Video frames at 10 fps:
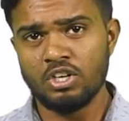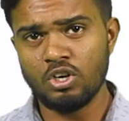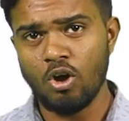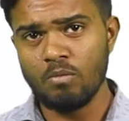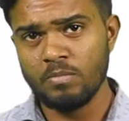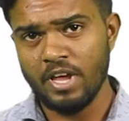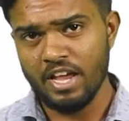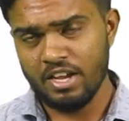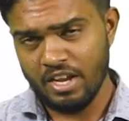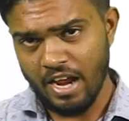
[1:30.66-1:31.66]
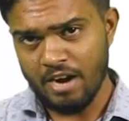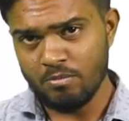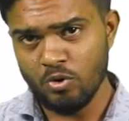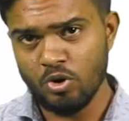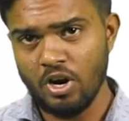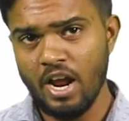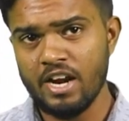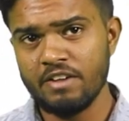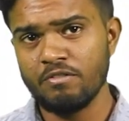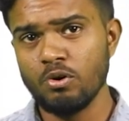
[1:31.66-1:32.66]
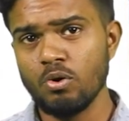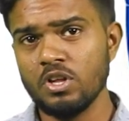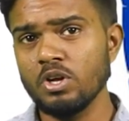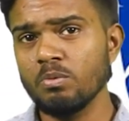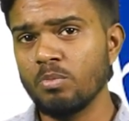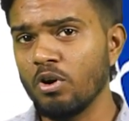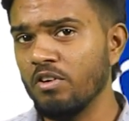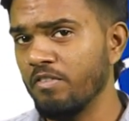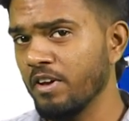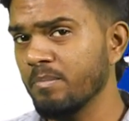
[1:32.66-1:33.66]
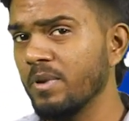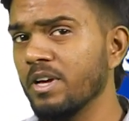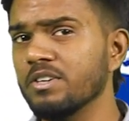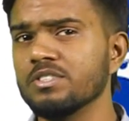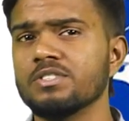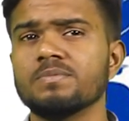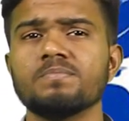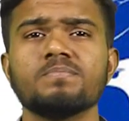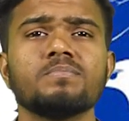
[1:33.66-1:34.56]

Tom Cake Cadmore and a few other prolific players.